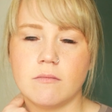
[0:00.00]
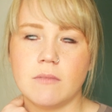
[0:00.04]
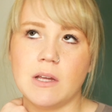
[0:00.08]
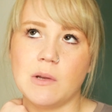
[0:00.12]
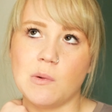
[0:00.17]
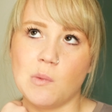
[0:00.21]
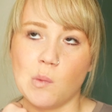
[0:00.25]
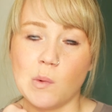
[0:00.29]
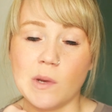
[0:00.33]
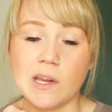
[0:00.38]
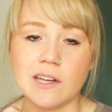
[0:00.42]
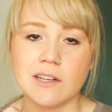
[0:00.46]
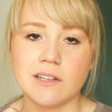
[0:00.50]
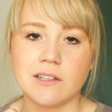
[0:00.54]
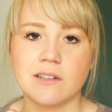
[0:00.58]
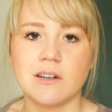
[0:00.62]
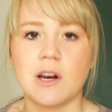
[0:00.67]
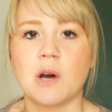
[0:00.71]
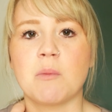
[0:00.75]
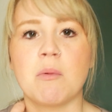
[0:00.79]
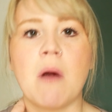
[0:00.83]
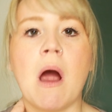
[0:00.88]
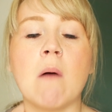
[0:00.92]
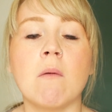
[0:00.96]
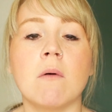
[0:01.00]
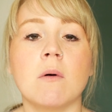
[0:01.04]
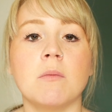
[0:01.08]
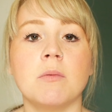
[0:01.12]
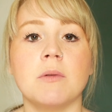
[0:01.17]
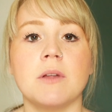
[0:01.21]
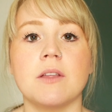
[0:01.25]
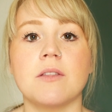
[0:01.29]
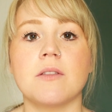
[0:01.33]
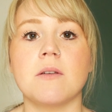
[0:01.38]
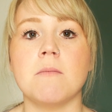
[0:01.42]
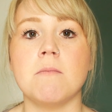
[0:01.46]
and wheat are
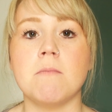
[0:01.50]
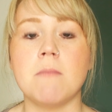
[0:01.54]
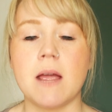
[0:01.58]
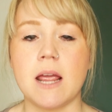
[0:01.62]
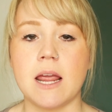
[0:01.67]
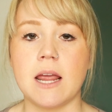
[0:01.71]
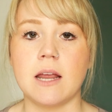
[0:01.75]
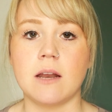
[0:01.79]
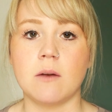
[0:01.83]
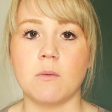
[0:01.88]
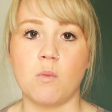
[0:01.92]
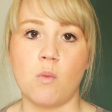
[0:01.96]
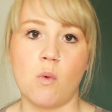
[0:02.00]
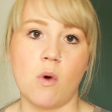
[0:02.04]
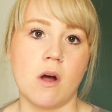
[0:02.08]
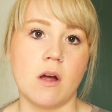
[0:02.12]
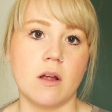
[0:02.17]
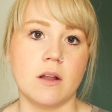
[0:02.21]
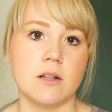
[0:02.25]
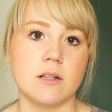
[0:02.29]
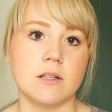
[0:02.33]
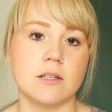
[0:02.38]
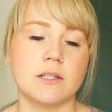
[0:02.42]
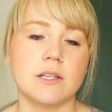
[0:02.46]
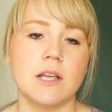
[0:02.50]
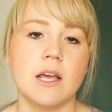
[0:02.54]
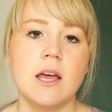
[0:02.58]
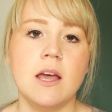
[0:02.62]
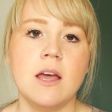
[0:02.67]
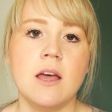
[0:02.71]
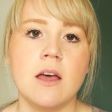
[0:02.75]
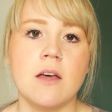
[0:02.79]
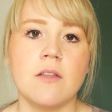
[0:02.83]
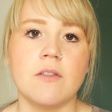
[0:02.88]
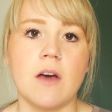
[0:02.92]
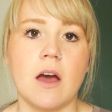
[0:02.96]
probably the main ones
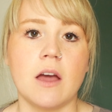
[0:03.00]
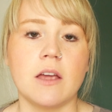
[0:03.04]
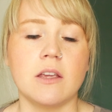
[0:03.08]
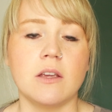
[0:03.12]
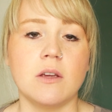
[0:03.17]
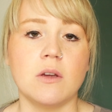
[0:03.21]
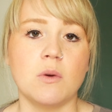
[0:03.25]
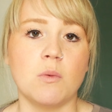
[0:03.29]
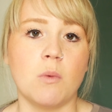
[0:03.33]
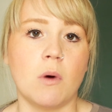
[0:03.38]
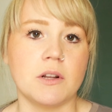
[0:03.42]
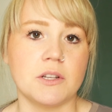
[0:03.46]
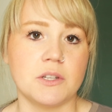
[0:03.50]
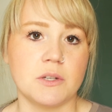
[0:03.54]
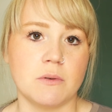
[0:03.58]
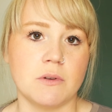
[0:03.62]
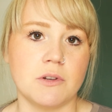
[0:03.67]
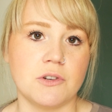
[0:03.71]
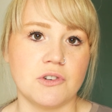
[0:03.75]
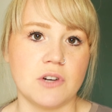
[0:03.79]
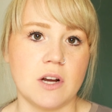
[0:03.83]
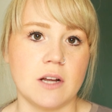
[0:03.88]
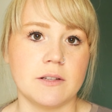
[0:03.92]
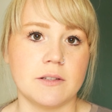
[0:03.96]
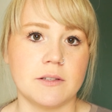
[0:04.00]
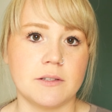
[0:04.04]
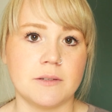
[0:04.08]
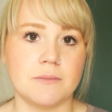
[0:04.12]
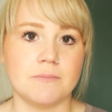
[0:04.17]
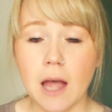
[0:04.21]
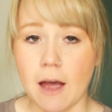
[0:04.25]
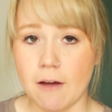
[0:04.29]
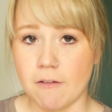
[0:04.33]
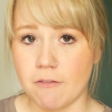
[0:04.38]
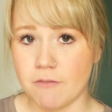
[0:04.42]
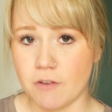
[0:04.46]
that you want to address.
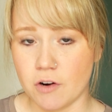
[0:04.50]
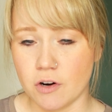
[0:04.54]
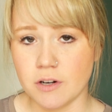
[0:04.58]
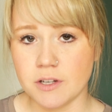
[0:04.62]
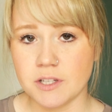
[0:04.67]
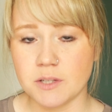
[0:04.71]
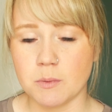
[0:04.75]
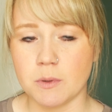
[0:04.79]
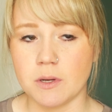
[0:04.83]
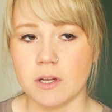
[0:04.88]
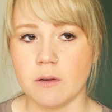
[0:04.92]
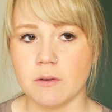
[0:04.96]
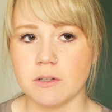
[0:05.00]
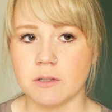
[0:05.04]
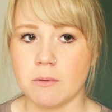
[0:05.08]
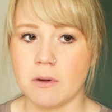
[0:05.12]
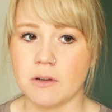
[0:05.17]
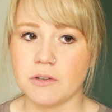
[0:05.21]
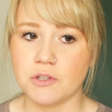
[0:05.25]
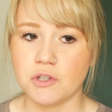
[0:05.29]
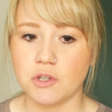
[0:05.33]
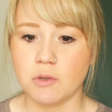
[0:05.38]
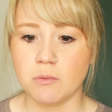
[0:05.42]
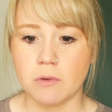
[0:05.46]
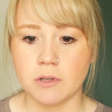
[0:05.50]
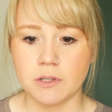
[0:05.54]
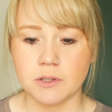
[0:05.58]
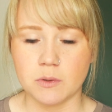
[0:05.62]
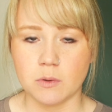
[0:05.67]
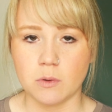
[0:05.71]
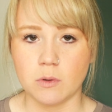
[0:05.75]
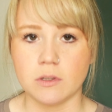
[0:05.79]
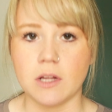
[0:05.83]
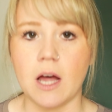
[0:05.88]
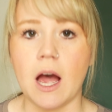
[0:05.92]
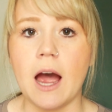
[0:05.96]
At first, when he was about 2 months
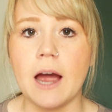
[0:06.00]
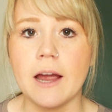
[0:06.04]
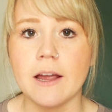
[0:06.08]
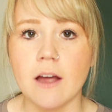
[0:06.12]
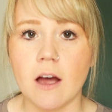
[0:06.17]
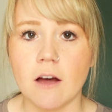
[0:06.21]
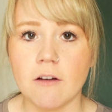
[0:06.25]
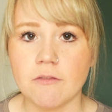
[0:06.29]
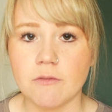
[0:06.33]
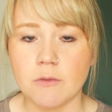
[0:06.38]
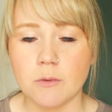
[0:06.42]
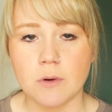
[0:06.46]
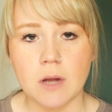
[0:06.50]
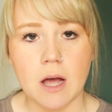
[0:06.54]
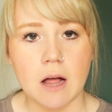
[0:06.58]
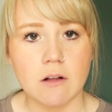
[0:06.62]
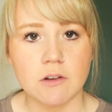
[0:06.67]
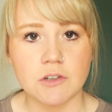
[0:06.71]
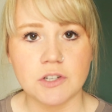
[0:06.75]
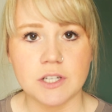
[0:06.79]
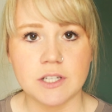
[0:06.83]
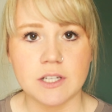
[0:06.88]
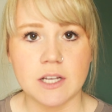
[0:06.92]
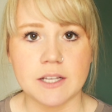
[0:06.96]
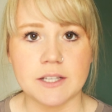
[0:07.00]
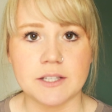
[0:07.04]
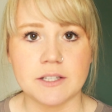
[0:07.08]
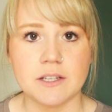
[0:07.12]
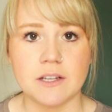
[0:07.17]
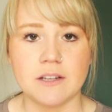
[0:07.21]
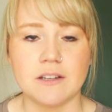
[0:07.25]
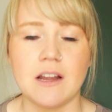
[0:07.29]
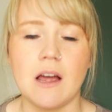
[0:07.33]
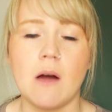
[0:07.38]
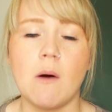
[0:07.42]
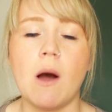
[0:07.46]
old, I got food allergy
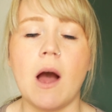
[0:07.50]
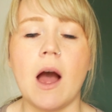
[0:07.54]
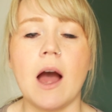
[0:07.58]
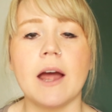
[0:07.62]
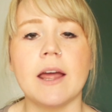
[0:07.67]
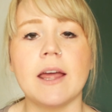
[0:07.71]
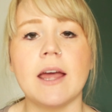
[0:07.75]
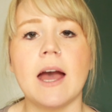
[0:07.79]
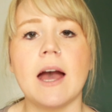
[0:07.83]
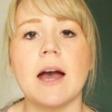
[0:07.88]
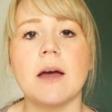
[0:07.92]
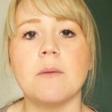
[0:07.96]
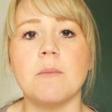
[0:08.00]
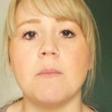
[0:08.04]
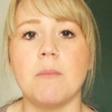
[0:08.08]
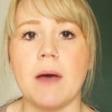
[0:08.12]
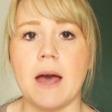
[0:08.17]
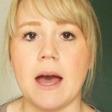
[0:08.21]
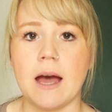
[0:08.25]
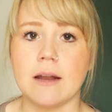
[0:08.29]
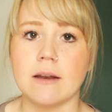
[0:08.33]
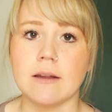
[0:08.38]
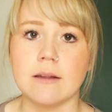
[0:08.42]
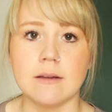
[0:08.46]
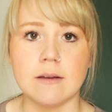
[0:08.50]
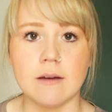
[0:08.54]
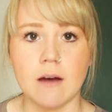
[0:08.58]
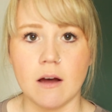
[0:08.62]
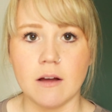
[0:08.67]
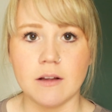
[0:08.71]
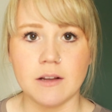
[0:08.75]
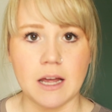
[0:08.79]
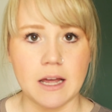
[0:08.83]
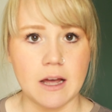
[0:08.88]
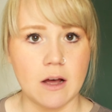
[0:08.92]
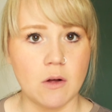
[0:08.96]
tested. Now, I had bad
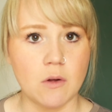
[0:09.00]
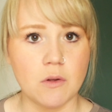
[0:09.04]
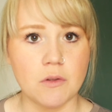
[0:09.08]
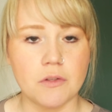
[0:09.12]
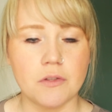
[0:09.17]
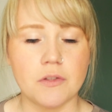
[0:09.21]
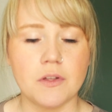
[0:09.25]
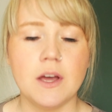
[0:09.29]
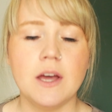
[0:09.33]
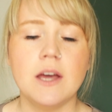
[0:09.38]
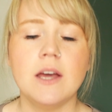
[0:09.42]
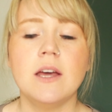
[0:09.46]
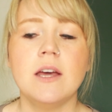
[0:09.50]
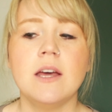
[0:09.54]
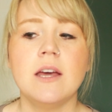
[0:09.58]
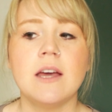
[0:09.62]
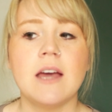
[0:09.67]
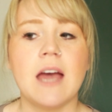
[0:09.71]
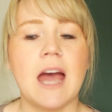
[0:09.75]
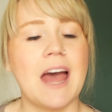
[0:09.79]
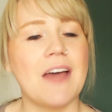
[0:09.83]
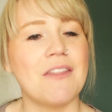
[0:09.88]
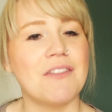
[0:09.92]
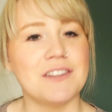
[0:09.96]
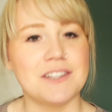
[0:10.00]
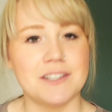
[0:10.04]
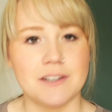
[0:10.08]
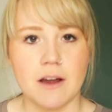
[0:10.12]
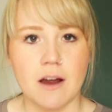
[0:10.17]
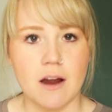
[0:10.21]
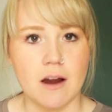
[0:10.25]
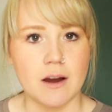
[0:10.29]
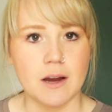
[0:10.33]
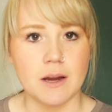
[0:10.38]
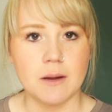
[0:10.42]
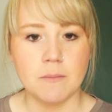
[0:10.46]
gut health at the
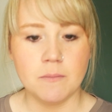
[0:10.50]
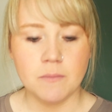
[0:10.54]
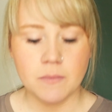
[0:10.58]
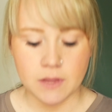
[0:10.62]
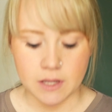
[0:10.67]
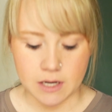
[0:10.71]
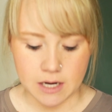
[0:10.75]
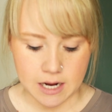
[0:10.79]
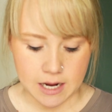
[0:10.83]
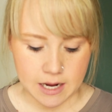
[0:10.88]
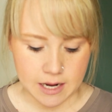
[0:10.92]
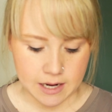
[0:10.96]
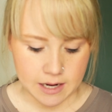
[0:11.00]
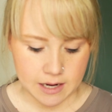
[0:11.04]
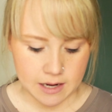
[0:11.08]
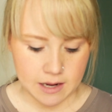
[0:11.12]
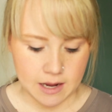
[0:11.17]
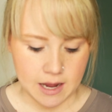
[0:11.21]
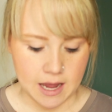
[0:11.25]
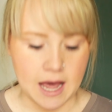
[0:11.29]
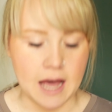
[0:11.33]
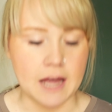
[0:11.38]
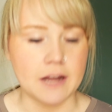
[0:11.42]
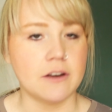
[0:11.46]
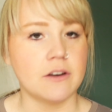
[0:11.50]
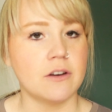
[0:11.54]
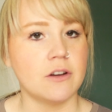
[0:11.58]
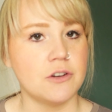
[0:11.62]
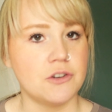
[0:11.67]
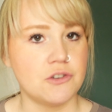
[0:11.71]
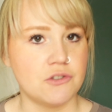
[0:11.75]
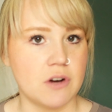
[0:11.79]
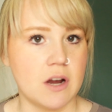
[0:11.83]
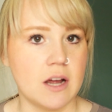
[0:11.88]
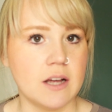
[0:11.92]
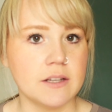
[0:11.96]
time that I hadn't
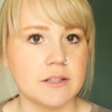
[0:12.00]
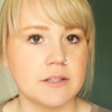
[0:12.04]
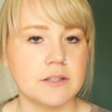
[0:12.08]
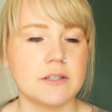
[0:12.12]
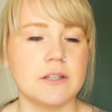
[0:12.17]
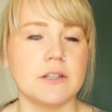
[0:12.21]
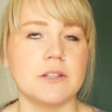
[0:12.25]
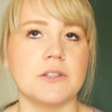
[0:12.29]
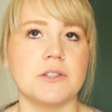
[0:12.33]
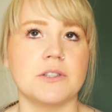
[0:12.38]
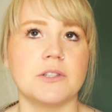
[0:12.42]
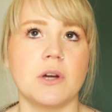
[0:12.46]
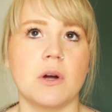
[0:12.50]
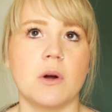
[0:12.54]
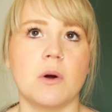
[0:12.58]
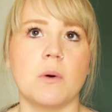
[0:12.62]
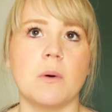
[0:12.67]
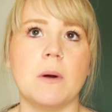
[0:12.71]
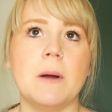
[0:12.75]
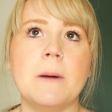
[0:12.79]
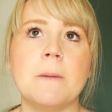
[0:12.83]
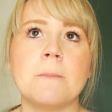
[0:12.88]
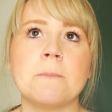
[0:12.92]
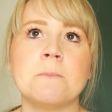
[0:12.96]
addressed, and so